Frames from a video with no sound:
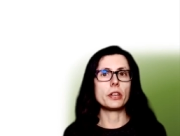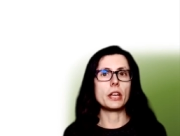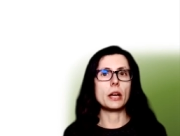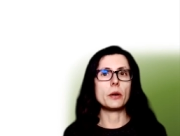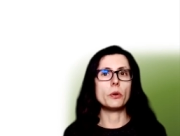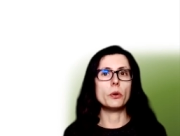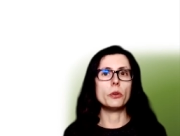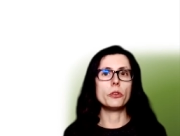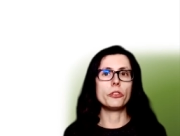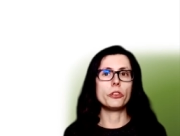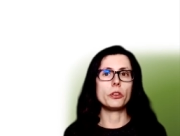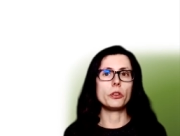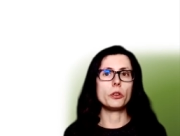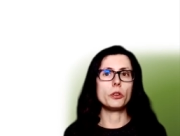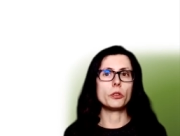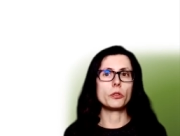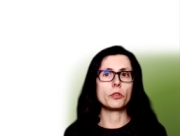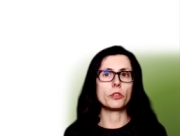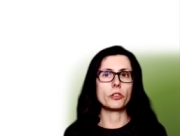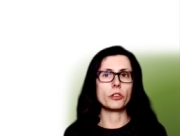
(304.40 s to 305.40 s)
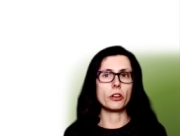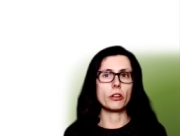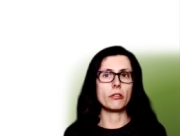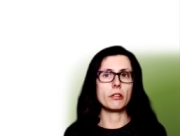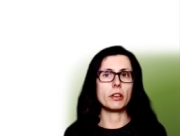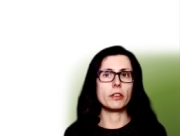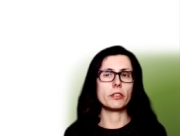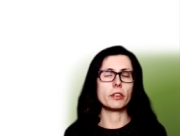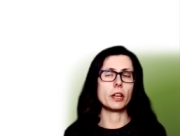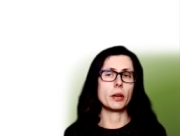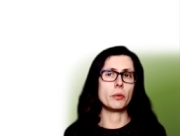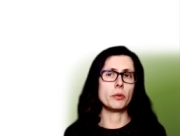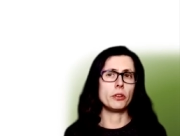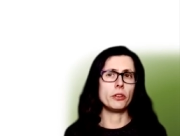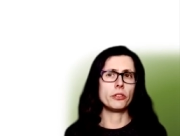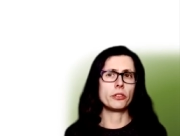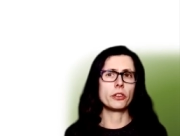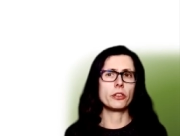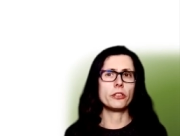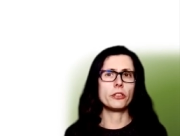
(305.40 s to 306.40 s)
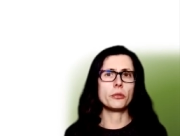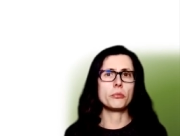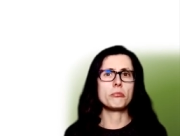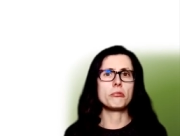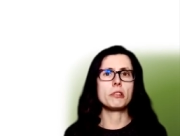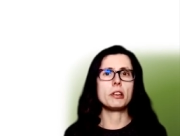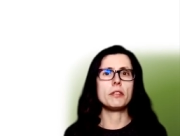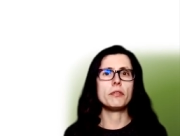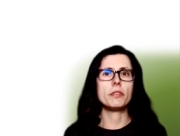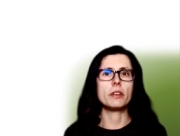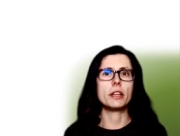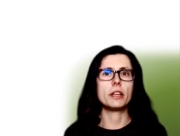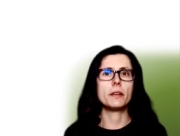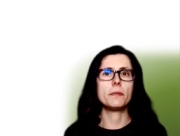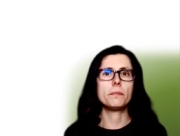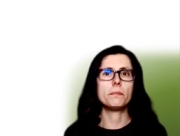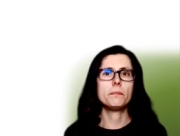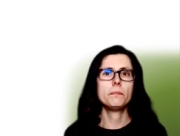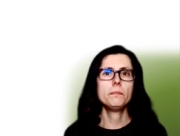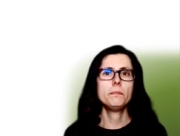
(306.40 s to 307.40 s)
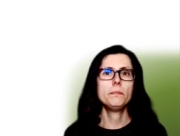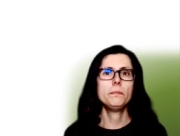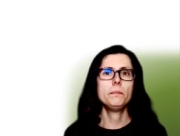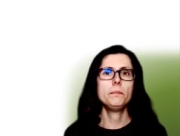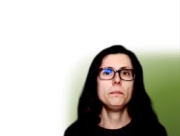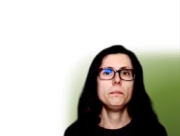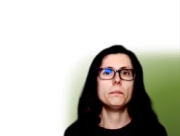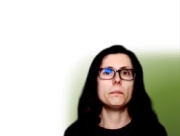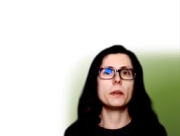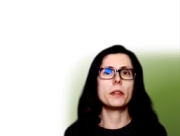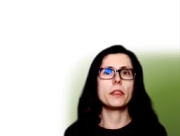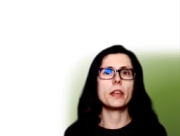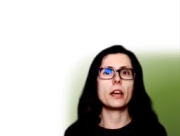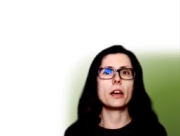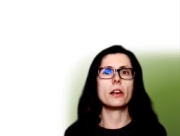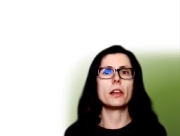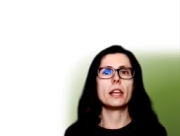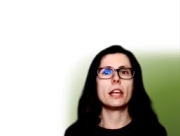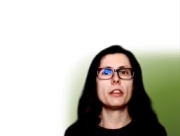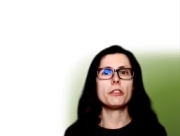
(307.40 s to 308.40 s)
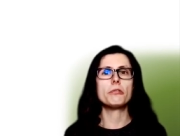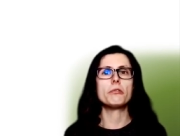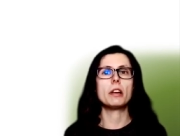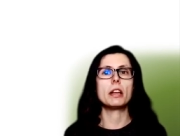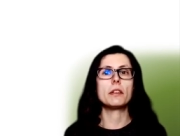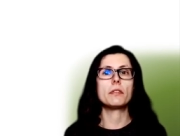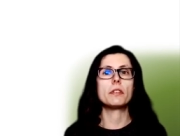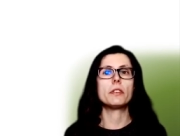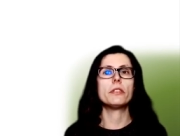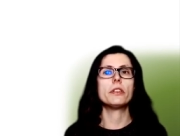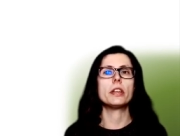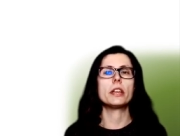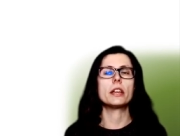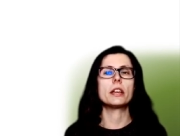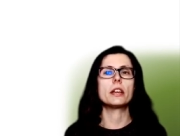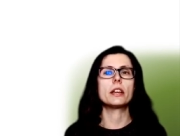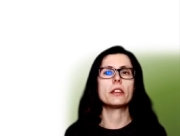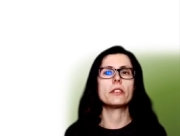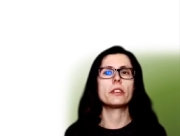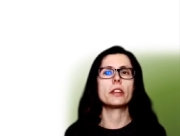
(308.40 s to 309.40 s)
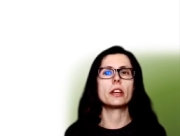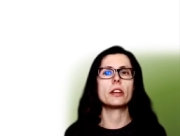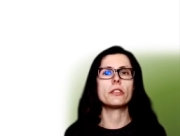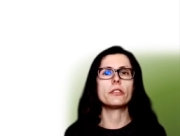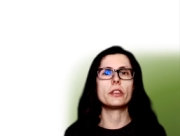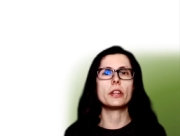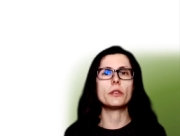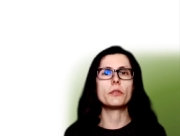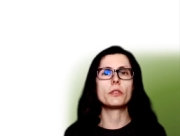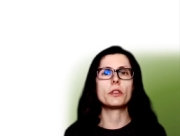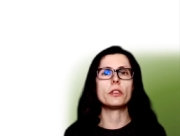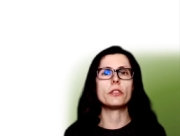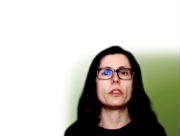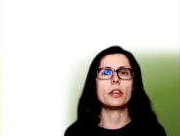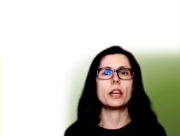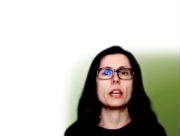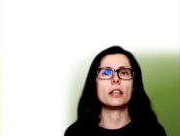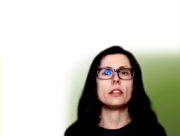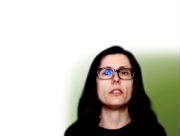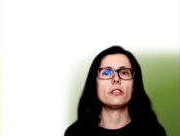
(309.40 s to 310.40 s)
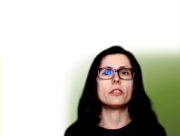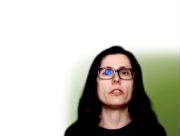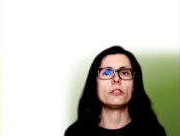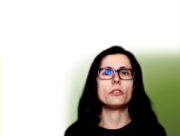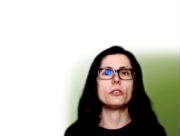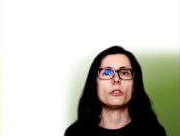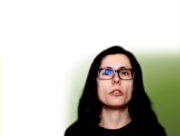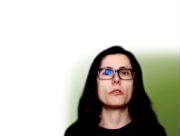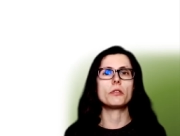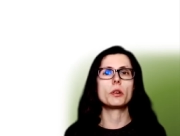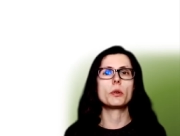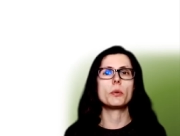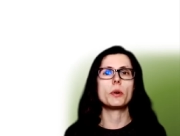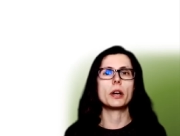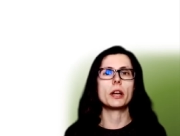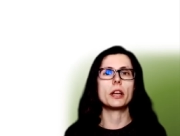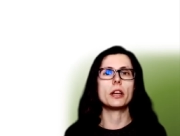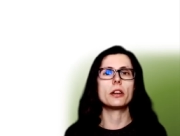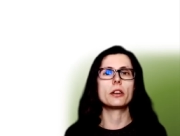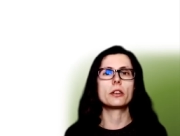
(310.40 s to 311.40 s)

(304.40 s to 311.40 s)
now also used for slurries, and I will discuss them briefly, but they are less relevant here as they are self contained and do not require a